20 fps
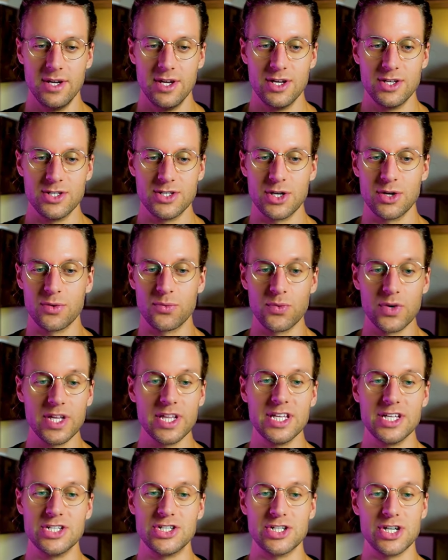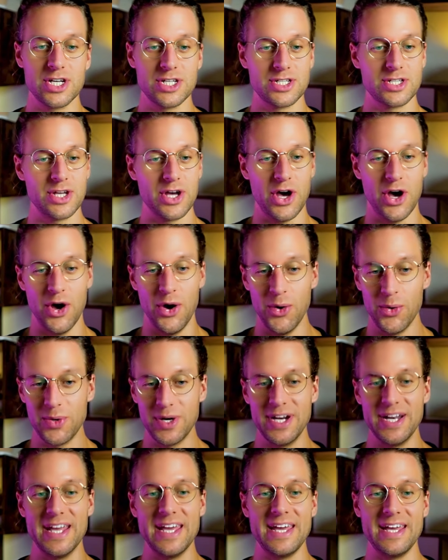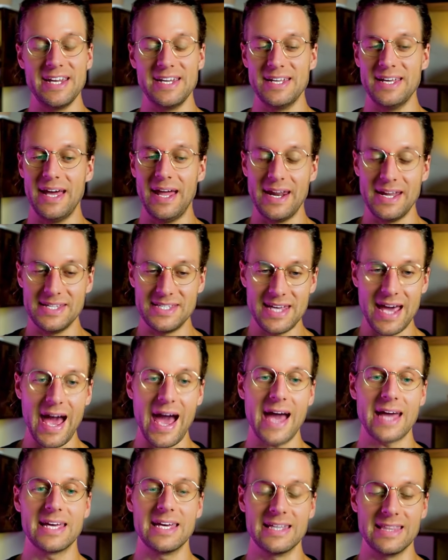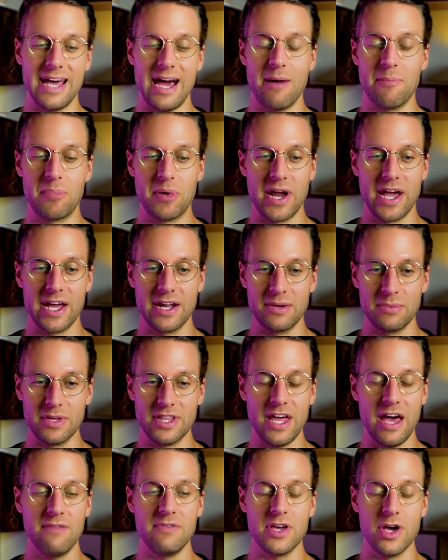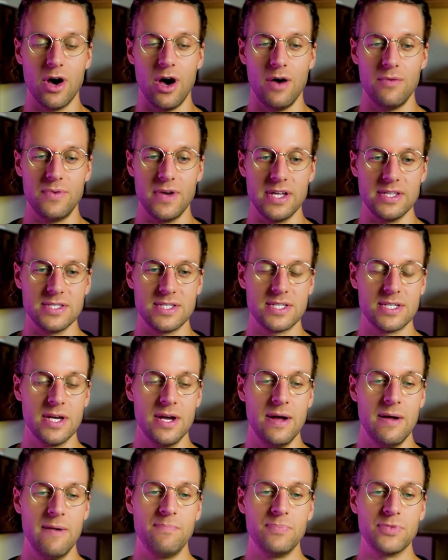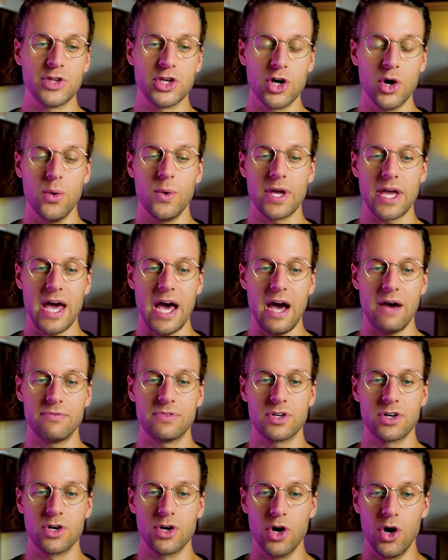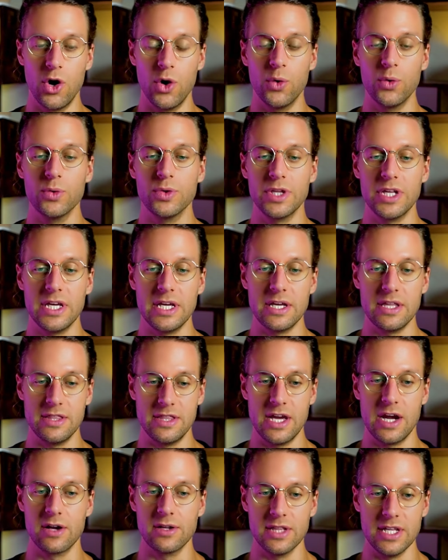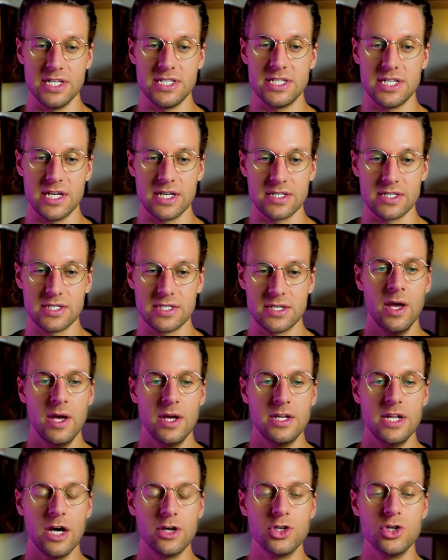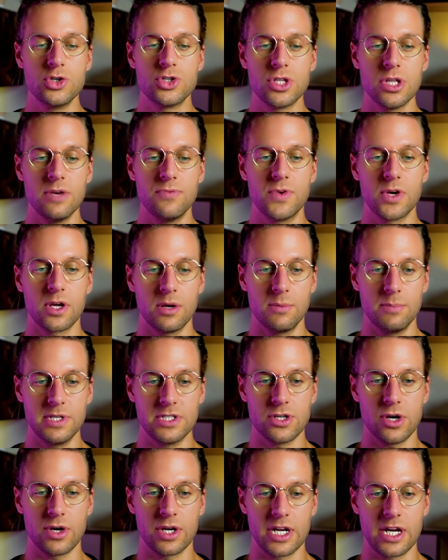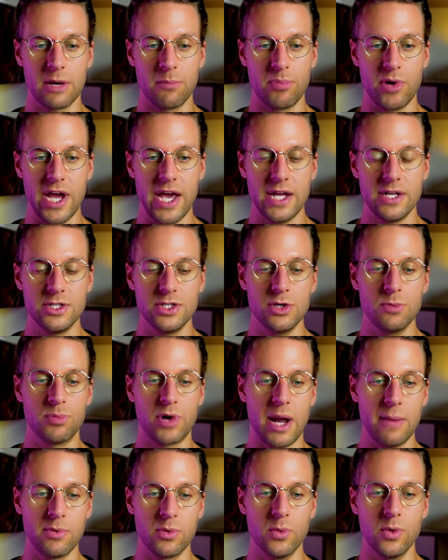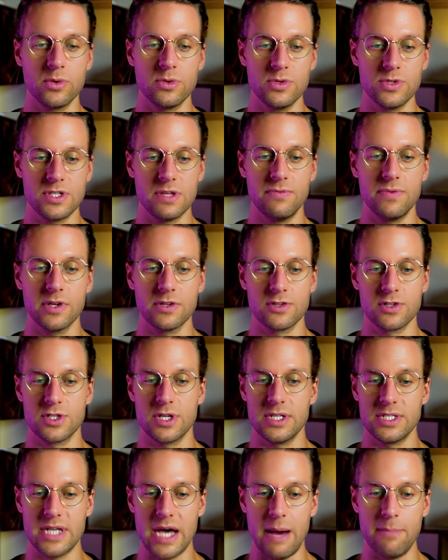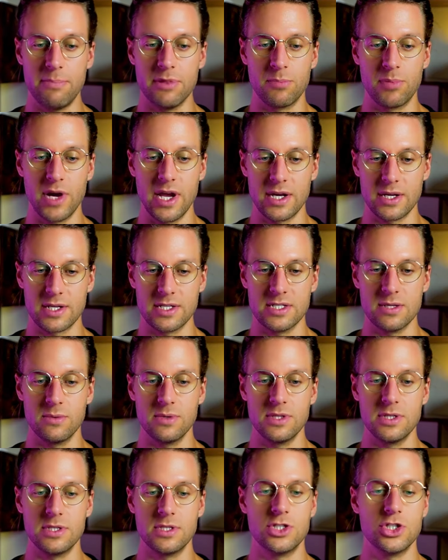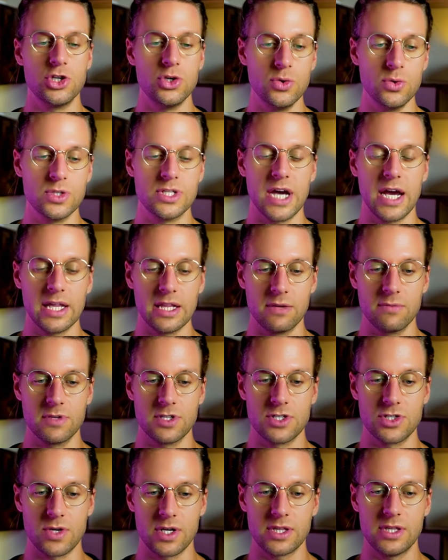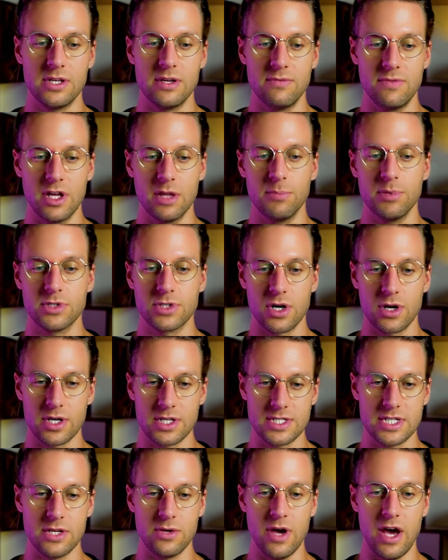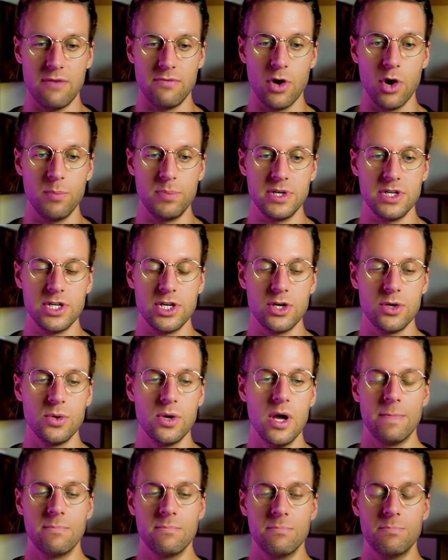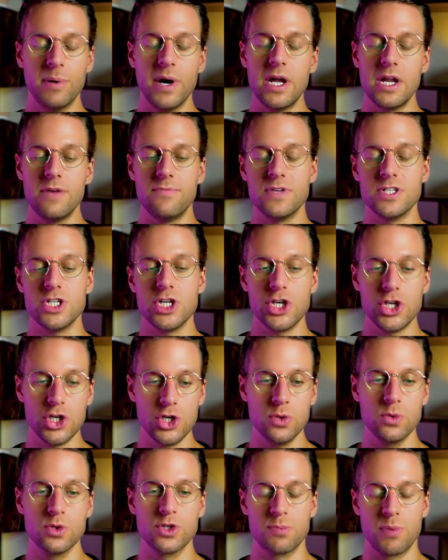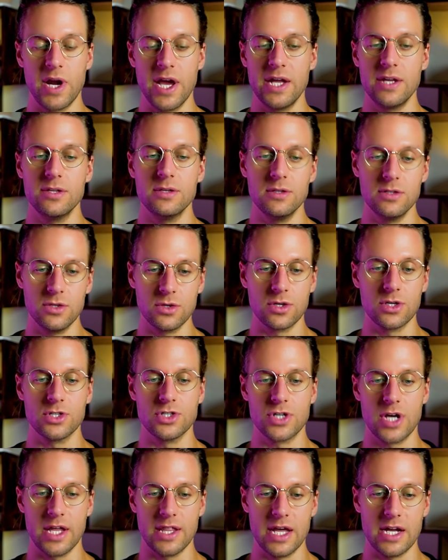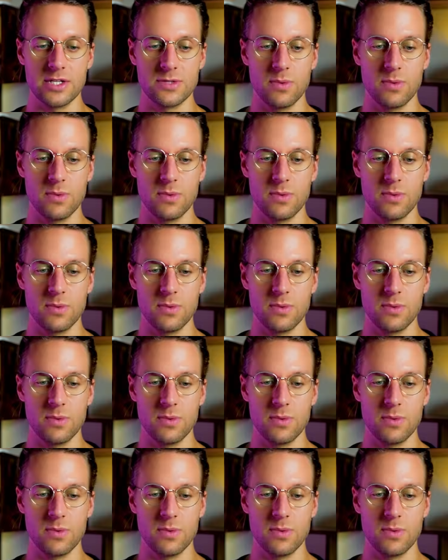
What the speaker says: So you're really just honing in and attacking that brand with heavy offense, going after only their listings. Now, usually if you're going to be targeting a brand, you probably won't use the filters on top of the brand because it would too tightly restrict the available targets that you have open to you. But if it's a huge brand, you could try that as